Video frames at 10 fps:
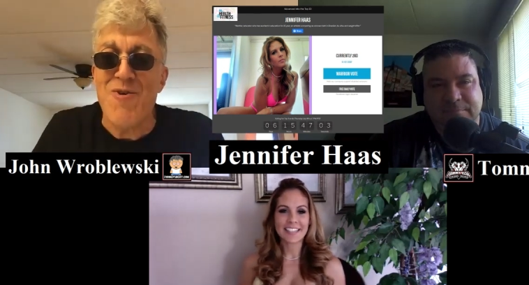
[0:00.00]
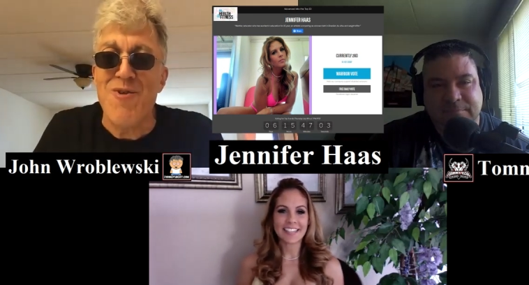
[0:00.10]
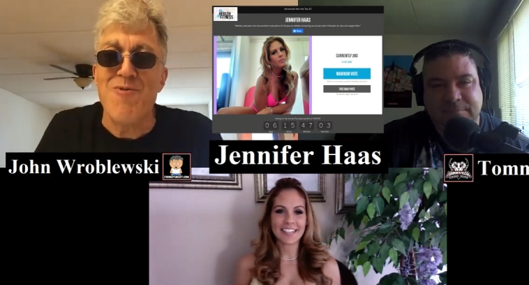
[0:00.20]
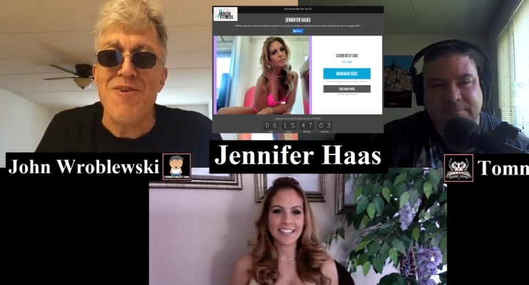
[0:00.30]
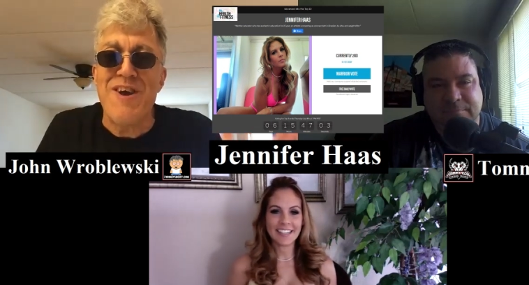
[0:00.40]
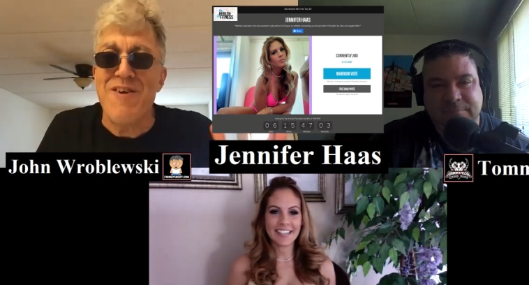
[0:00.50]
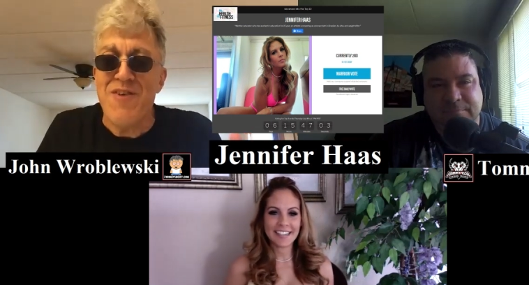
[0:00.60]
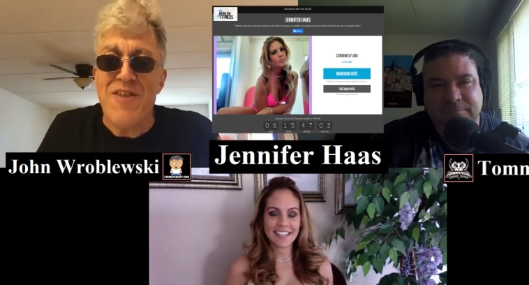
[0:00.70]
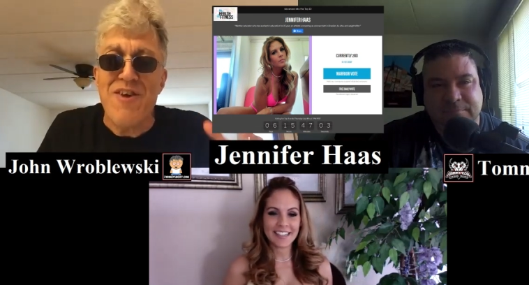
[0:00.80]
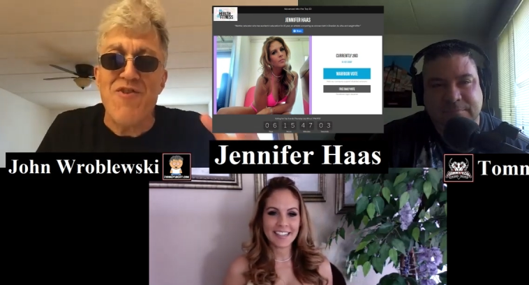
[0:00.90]
Speaker 1: totally ridiculous.
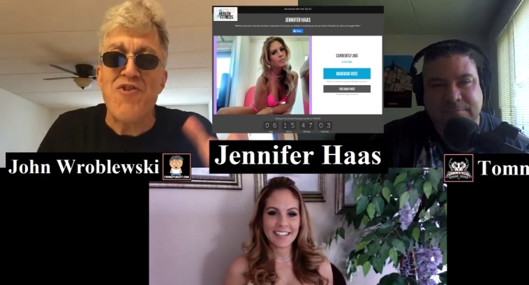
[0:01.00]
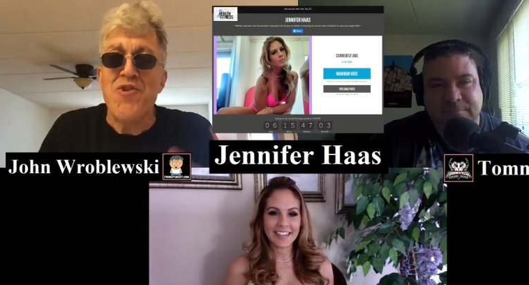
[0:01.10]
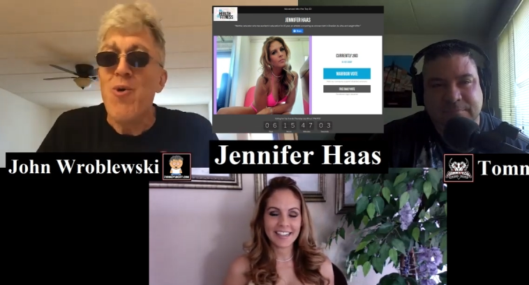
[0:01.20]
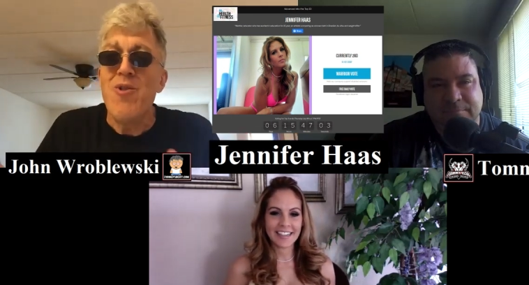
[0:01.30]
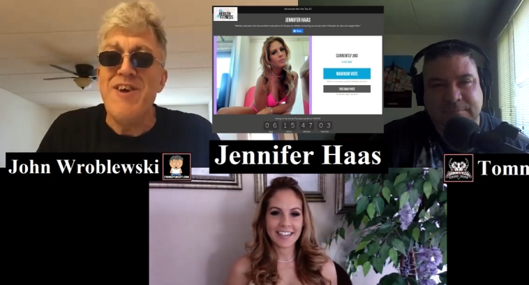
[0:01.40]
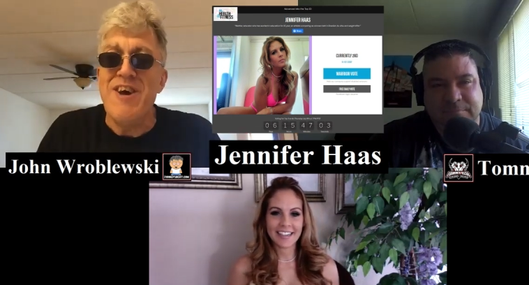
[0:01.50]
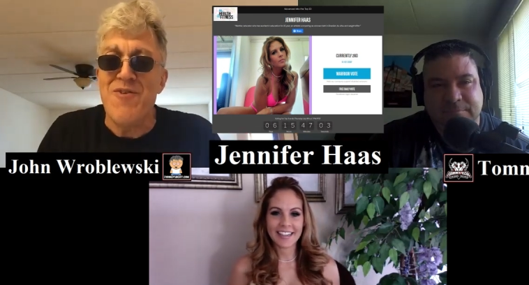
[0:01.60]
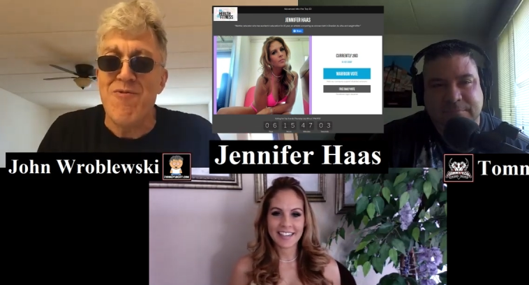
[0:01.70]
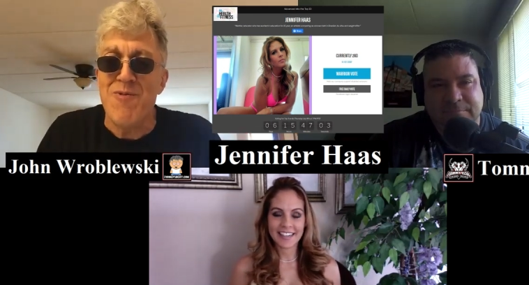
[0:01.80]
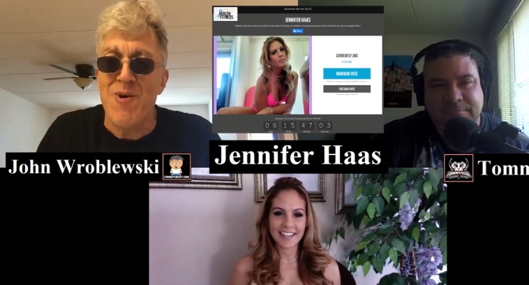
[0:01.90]
I think you should totally
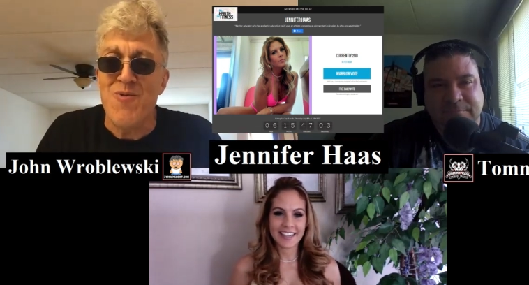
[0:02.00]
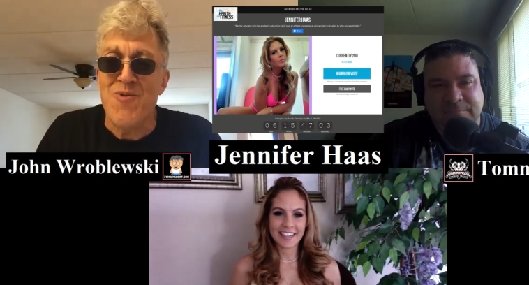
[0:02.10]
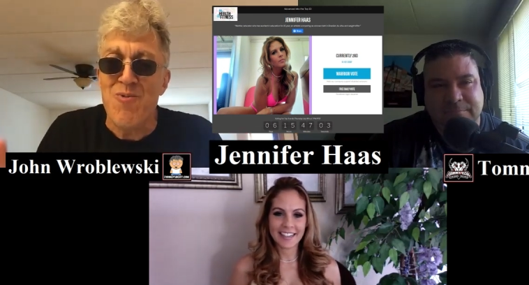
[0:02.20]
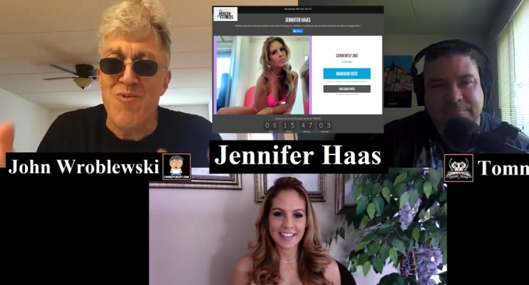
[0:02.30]
ask for votes.